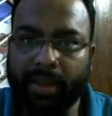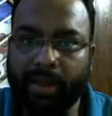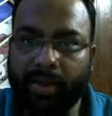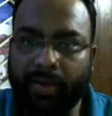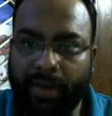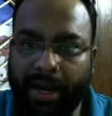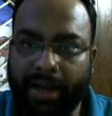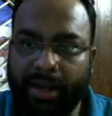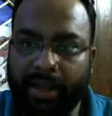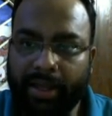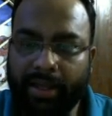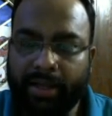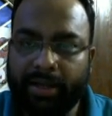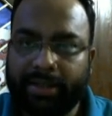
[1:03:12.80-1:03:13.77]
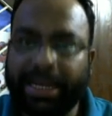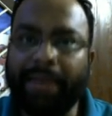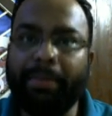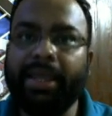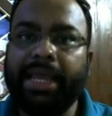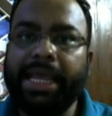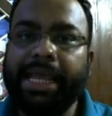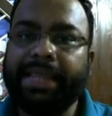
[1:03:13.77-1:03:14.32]
Right? Tell
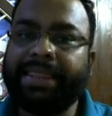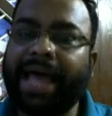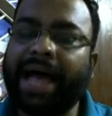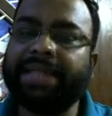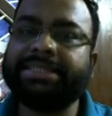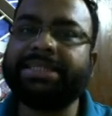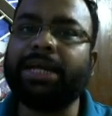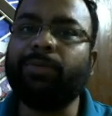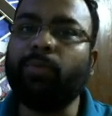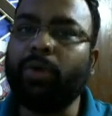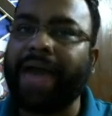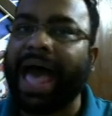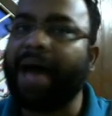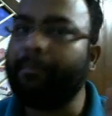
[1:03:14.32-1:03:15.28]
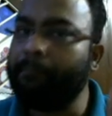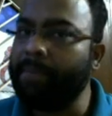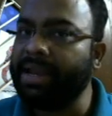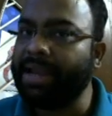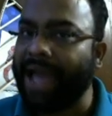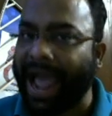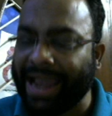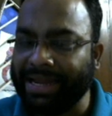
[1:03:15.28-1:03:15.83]
me, the answer would have
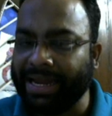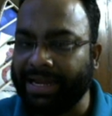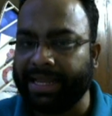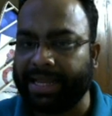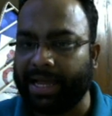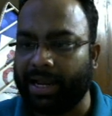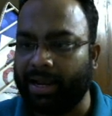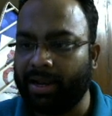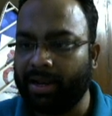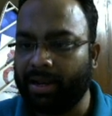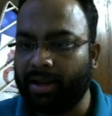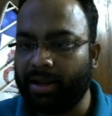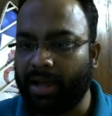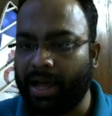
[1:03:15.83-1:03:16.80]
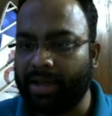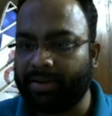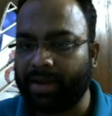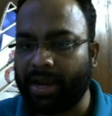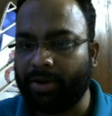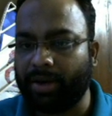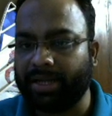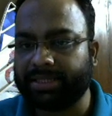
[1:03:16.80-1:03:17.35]
been identical. Try
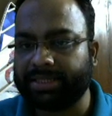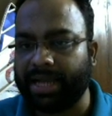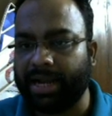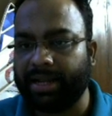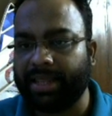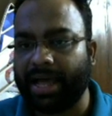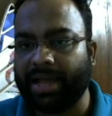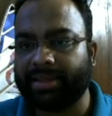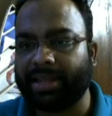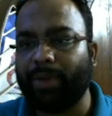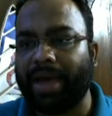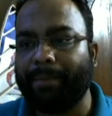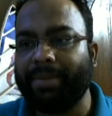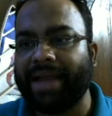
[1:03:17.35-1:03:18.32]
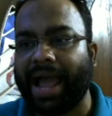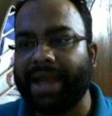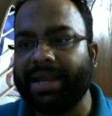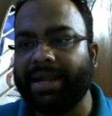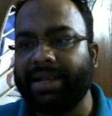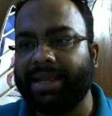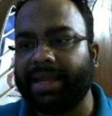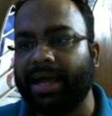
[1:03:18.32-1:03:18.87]
to understand, the answer would have been
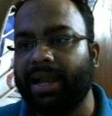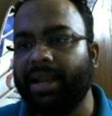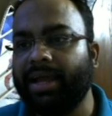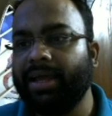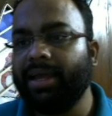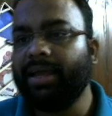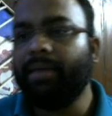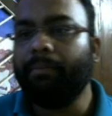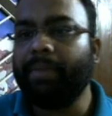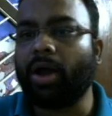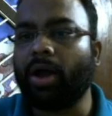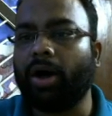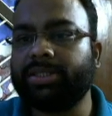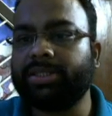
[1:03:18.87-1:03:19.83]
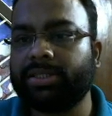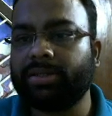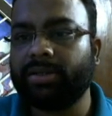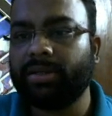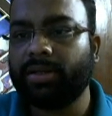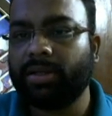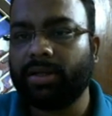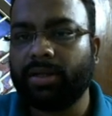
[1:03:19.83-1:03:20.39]
identical because,
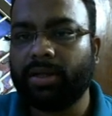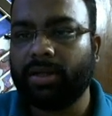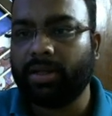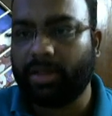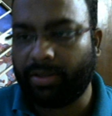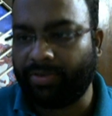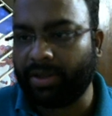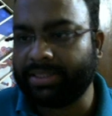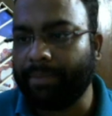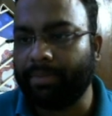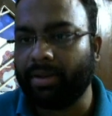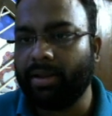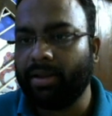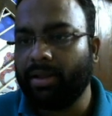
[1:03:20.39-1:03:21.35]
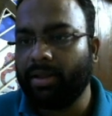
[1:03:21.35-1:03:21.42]
for example,